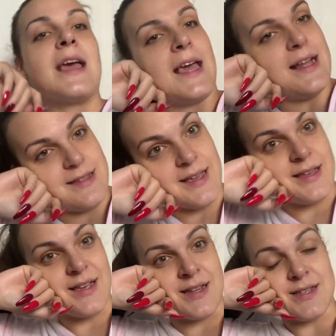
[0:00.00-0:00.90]
ate it
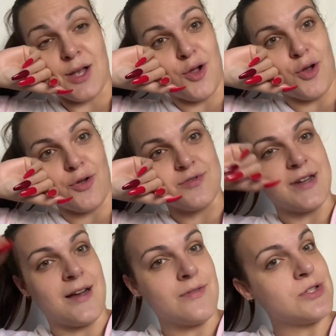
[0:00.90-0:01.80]
and it's all gone
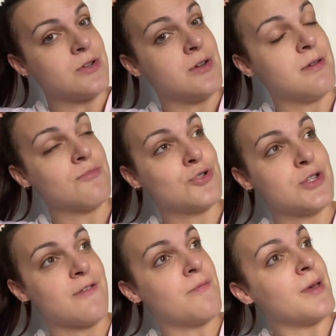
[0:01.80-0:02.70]
now, so it must
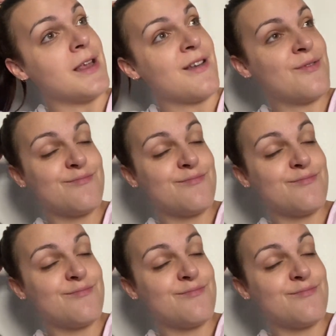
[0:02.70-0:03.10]
have been